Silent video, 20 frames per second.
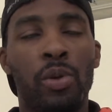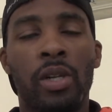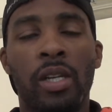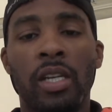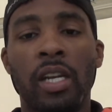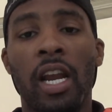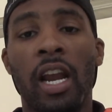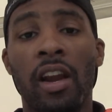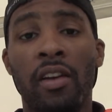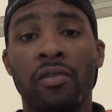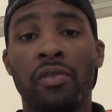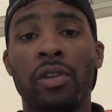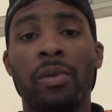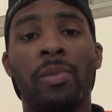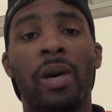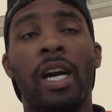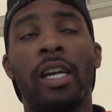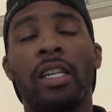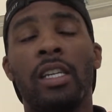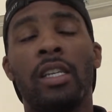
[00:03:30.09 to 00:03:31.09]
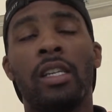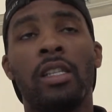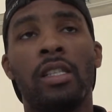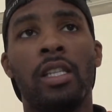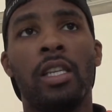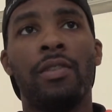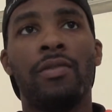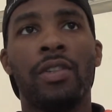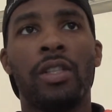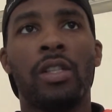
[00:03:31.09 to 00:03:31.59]
then everybody could
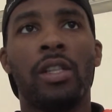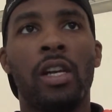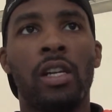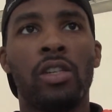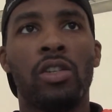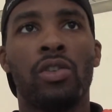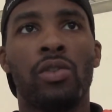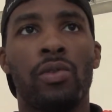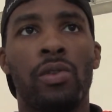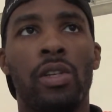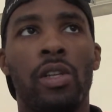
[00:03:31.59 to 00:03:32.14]
live in luxury.